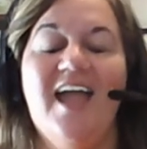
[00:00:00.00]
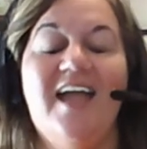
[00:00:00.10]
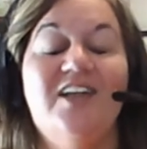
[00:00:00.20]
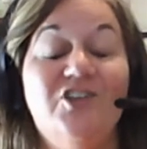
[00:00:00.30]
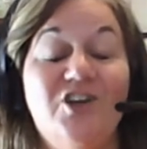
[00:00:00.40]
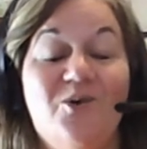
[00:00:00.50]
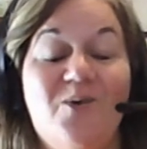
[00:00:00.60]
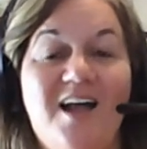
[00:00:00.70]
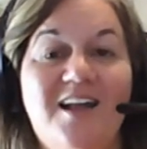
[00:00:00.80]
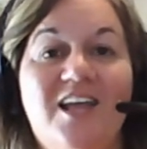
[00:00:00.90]
And you know
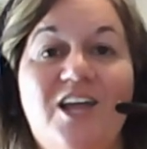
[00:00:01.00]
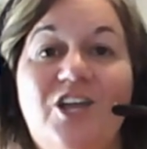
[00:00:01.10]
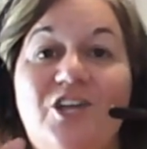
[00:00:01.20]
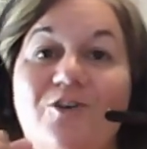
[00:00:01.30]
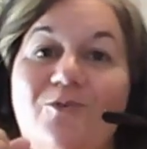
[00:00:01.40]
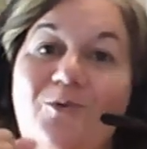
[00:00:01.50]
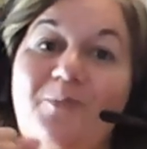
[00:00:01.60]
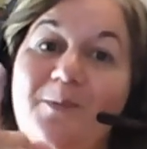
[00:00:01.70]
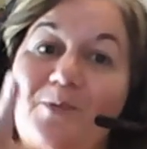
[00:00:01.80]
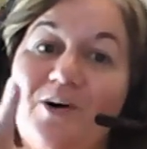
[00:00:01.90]
what? You will
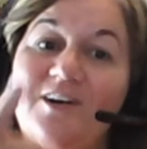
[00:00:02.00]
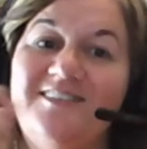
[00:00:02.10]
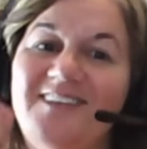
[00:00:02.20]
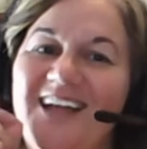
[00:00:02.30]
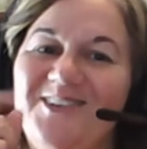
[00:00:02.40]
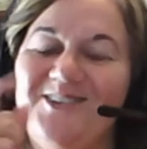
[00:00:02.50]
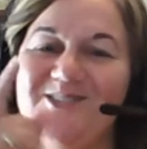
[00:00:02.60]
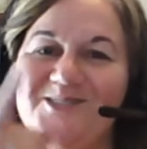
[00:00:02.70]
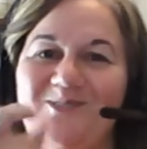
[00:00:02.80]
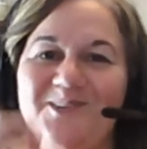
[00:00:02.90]
be booked and your
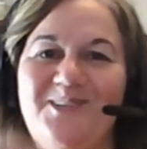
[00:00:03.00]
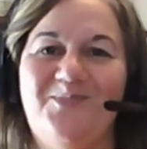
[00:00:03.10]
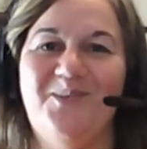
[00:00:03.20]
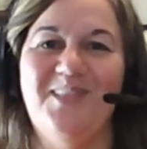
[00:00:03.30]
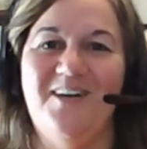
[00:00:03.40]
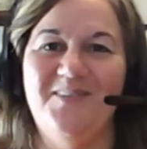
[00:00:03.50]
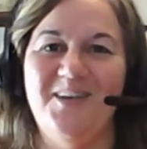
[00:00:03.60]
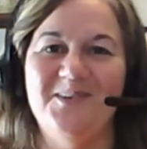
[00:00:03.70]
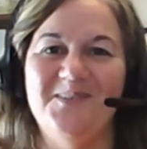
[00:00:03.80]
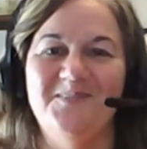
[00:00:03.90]
students will love
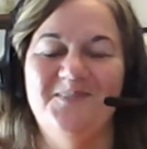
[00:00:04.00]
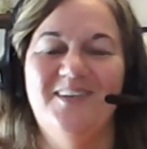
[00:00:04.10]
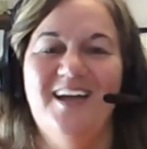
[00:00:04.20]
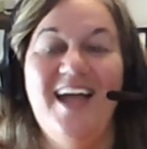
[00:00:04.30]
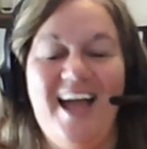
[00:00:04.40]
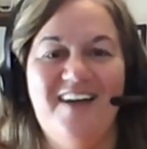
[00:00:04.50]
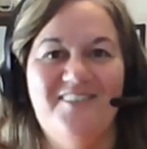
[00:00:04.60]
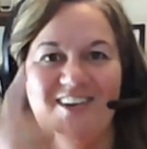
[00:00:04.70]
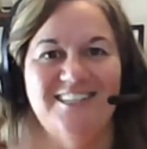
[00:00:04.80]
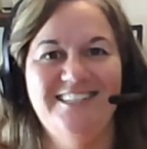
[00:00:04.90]
you. Have a
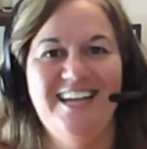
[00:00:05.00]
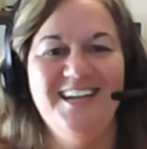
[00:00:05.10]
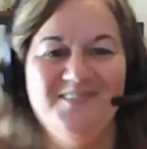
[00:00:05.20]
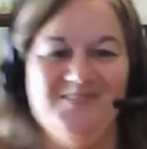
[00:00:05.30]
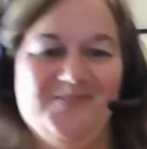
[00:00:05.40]
great day.